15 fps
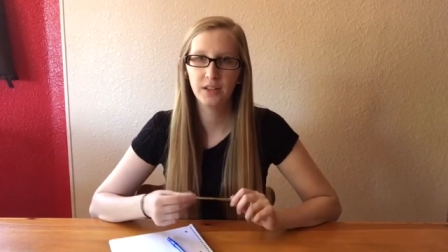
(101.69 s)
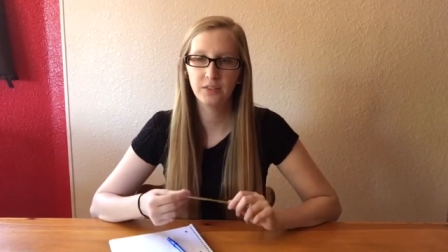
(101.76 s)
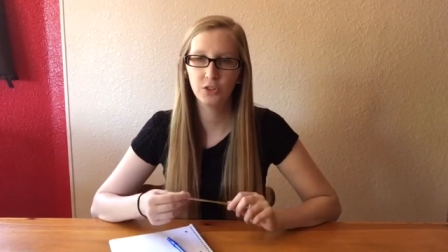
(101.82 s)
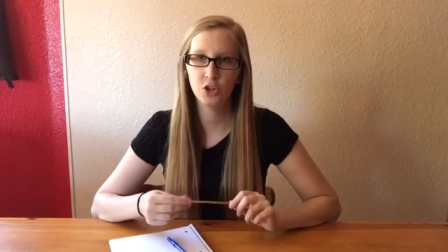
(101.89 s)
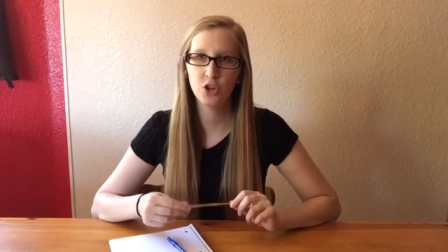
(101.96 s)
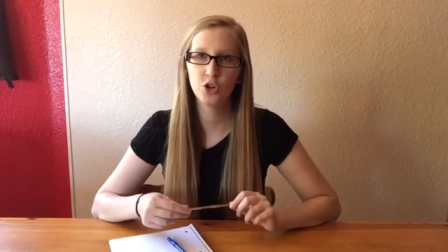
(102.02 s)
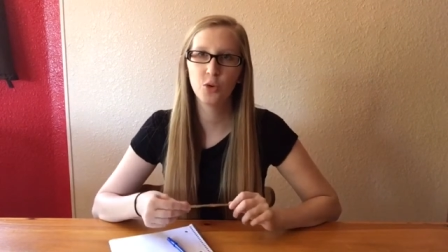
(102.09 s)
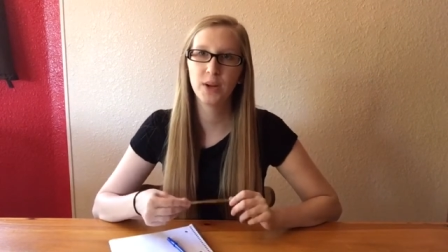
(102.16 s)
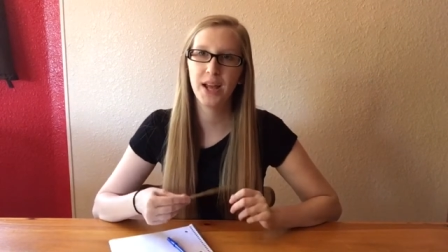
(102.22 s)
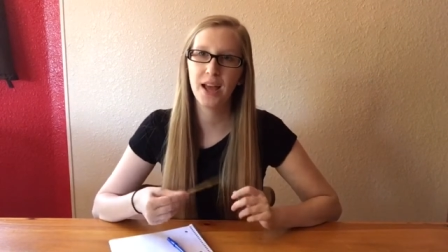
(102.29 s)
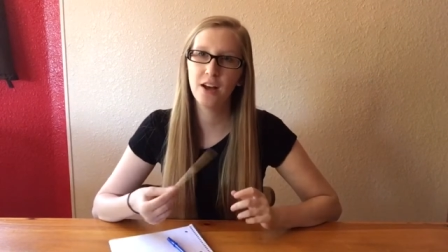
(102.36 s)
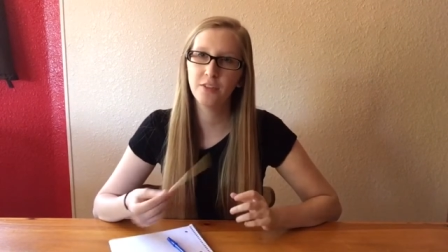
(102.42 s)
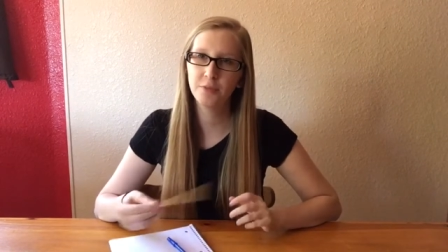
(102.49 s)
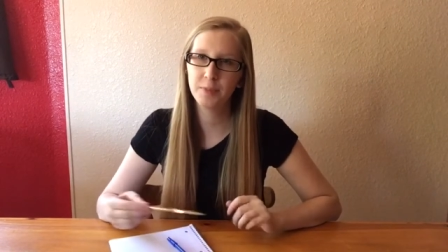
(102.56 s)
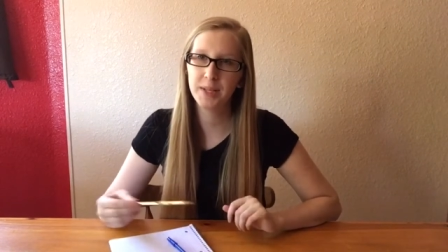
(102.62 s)
If you don't know what an
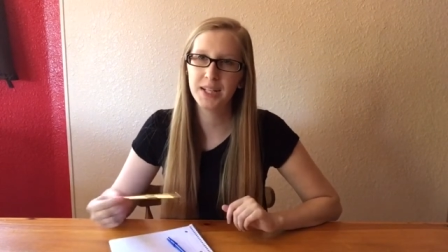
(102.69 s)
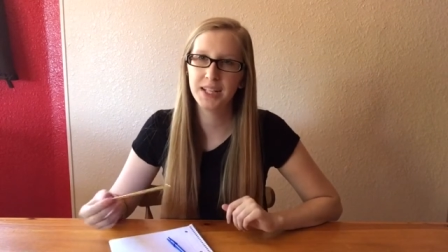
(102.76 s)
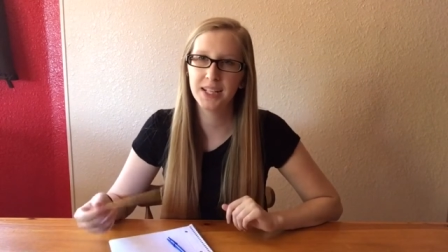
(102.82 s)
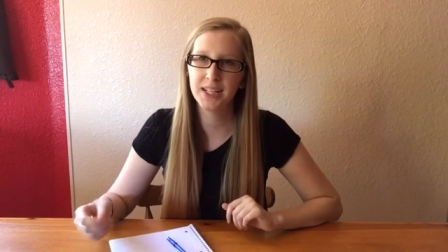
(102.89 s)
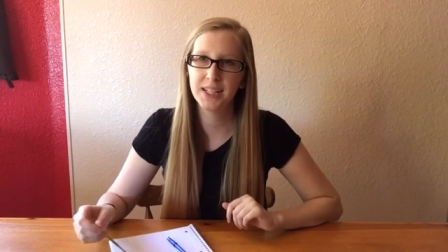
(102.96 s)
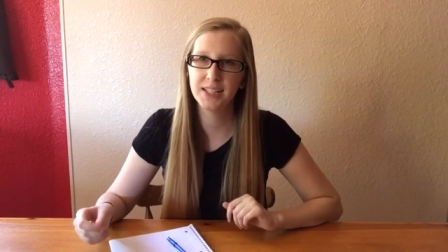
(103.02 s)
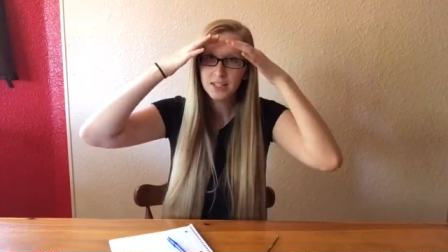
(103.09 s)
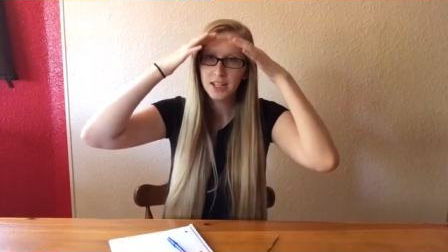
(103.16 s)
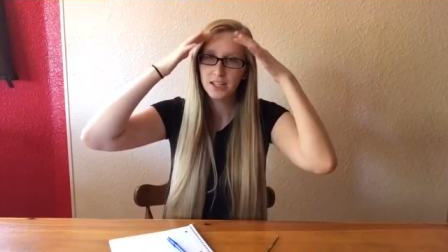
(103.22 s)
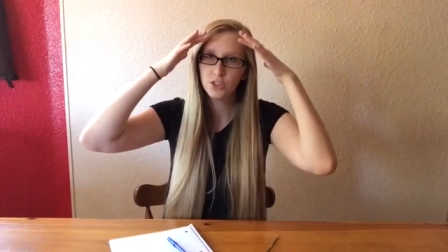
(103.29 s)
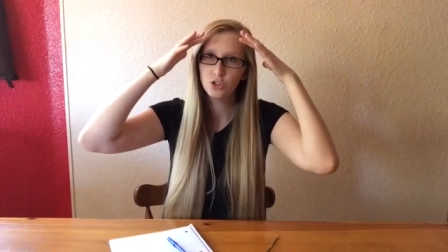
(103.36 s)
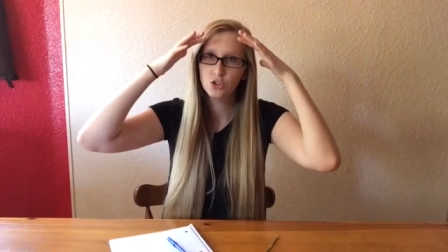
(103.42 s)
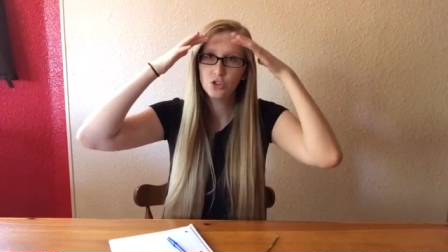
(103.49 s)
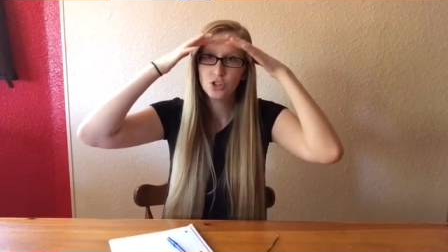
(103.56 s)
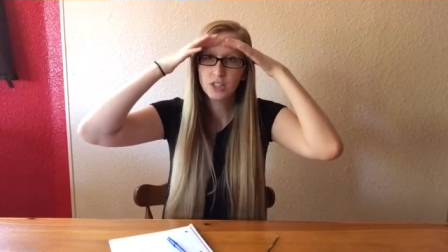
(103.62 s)
elf beanie is,
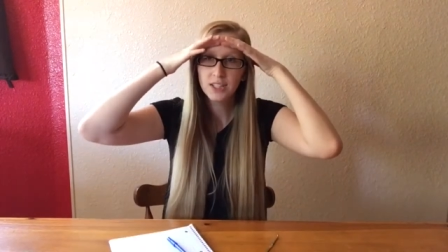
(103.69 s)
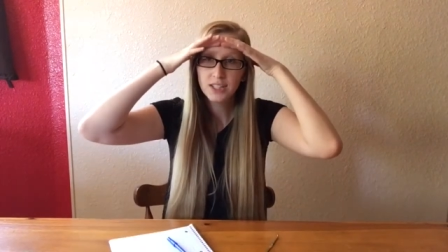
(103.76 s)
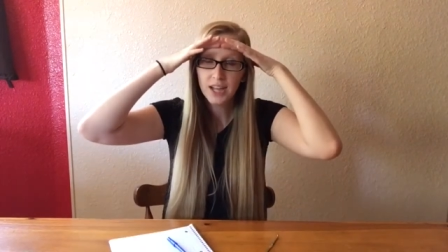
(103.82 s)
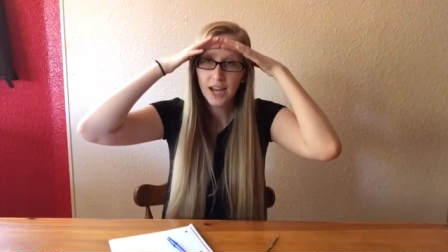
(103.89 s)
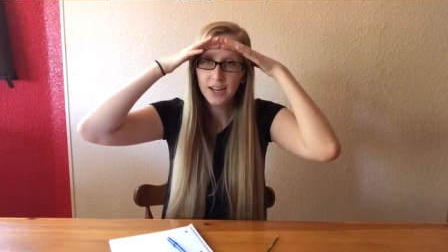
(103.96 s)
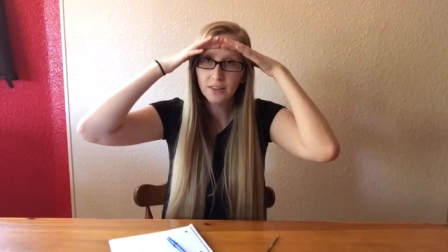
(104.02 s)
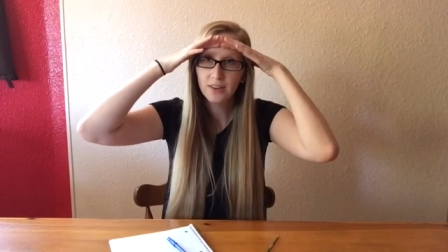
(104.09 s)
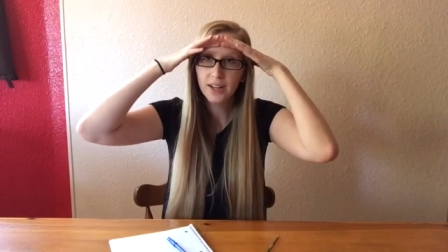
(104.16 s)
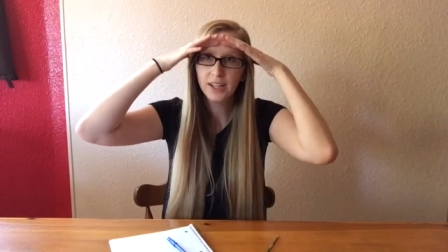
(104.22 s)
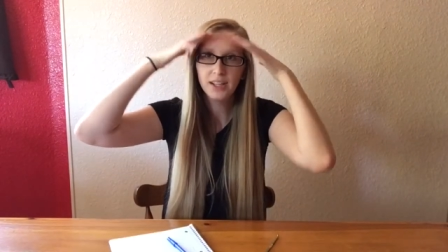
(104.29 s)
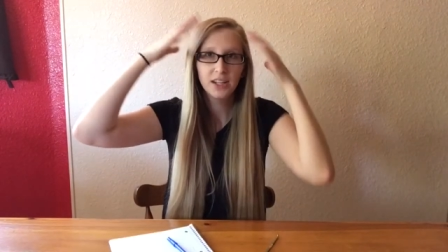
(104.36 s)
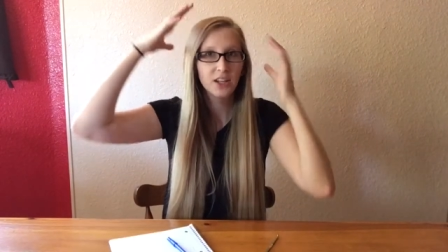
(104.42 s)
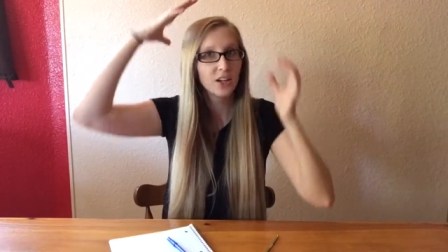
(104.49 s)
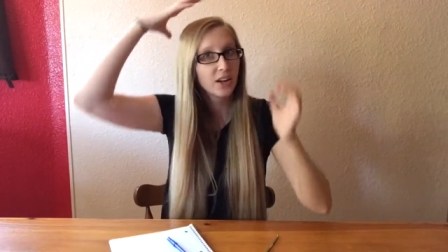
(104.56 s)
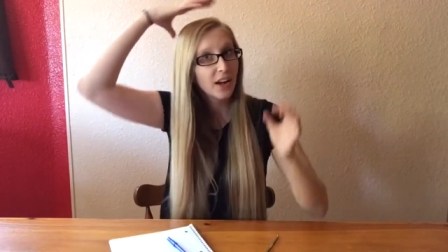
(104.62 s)
it's usually tight right
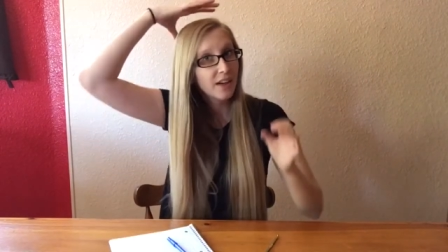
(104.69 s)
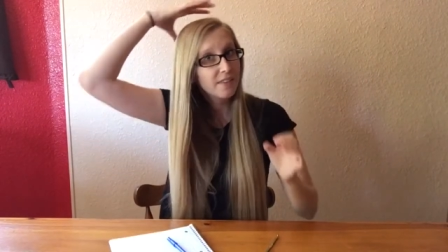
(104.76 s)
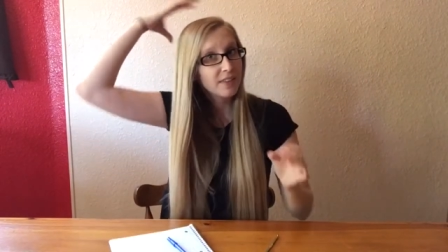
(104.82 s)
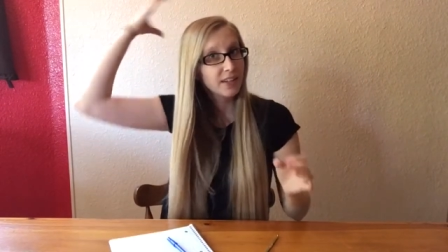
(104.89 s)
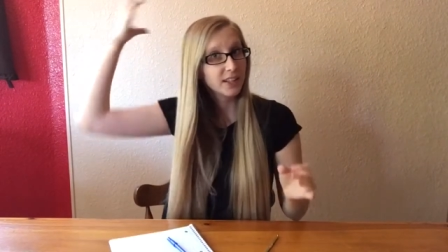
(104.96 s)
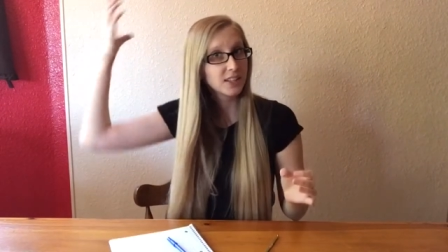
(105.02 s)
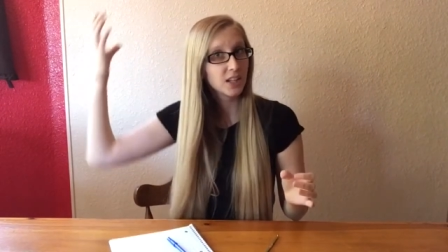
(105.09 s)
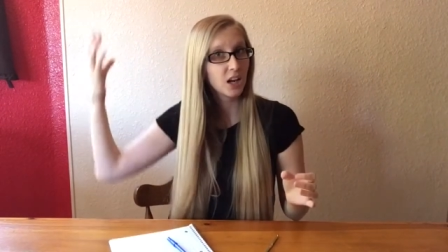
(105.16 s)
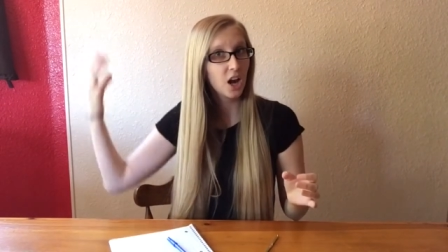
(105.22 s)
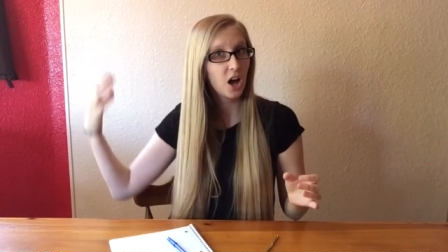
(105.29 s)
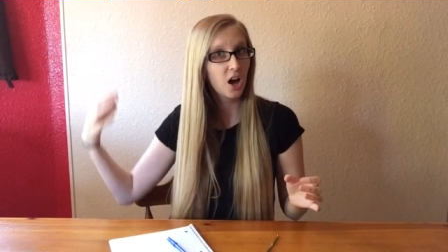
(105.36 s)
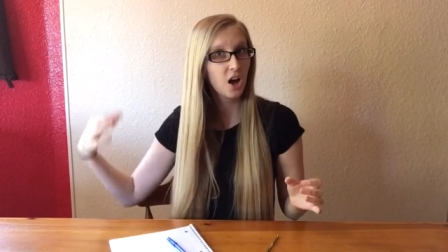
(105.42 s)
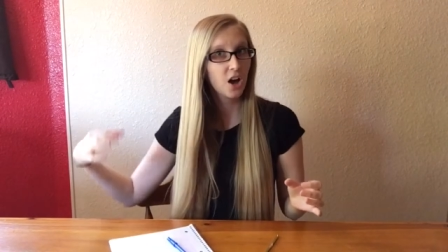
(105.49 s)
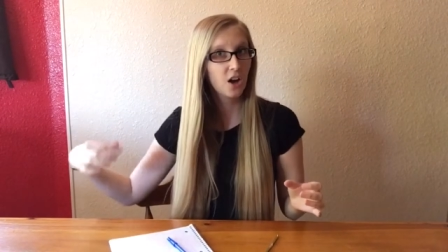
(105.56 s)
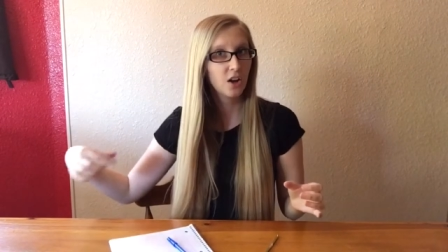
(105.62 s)
here and then it's
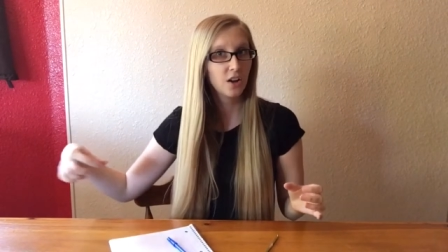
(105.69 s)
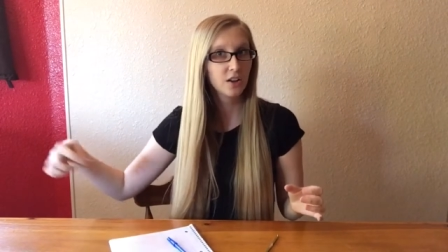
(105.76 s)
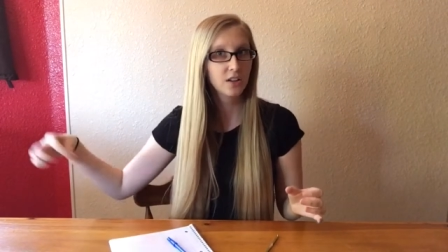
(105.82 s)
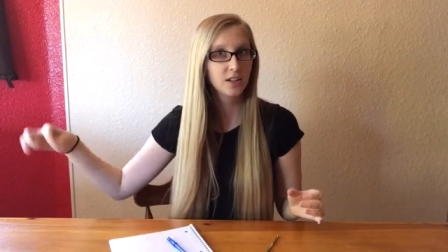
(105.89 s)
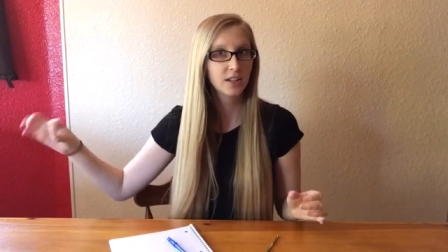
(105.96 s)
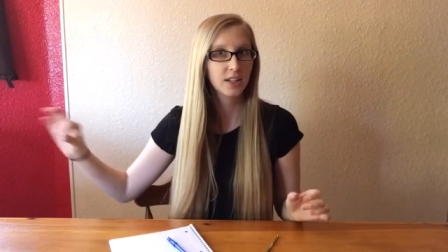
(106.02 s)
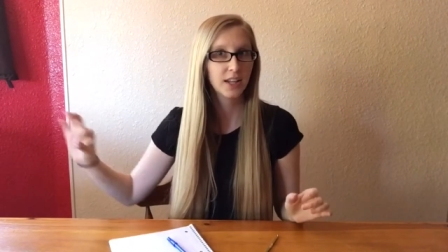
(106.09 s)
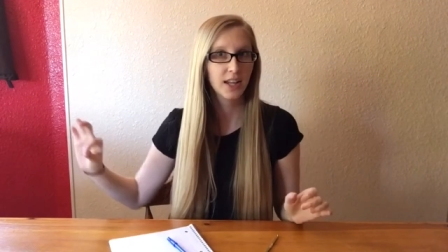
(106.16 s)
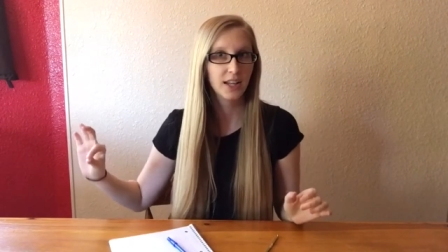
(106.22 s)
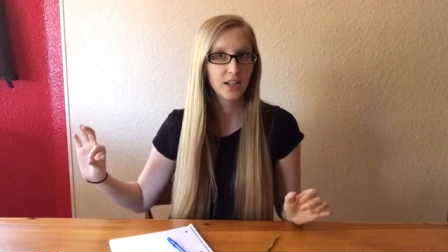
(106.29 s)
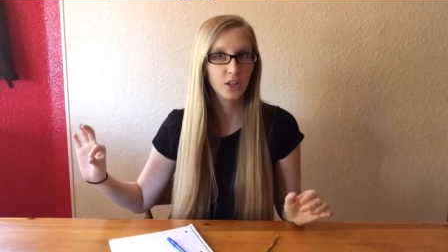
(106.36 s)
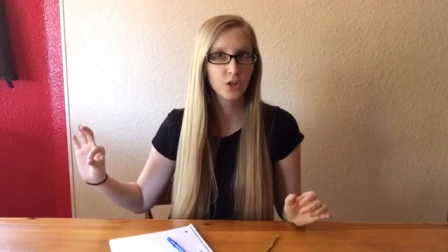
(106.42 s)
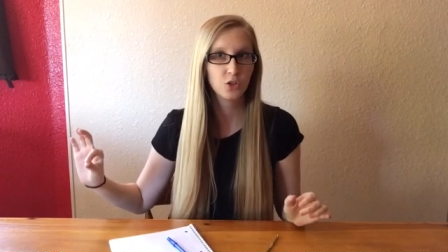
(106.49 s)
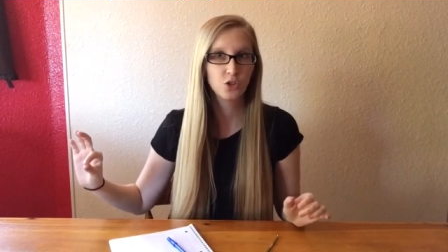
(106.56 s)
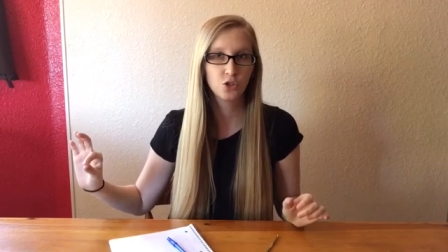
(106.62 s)
long
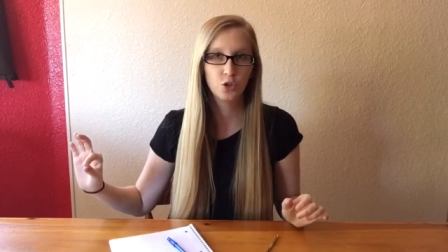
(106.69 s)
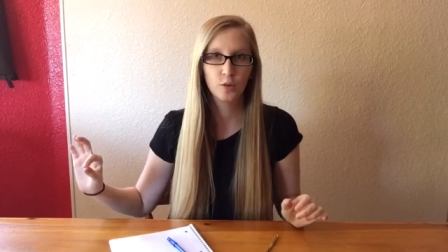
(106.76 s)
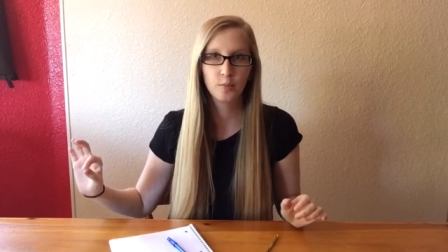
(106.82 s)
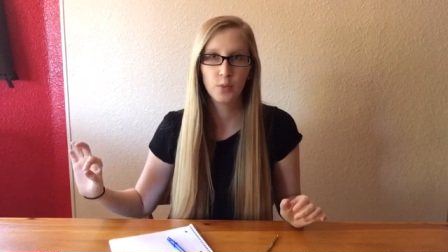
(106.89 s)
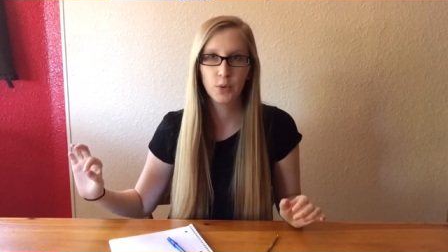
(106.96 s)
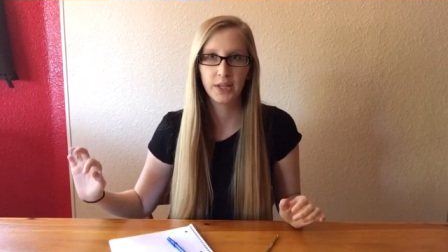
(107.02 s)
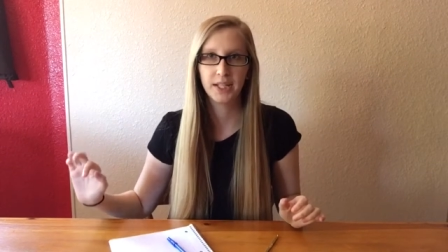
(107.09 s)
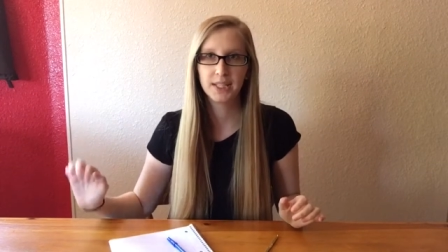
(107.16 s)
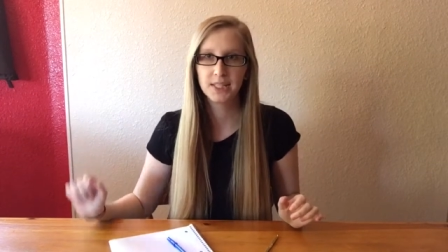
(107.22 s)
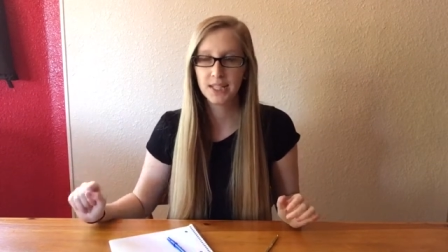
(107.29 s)
and goes to a point.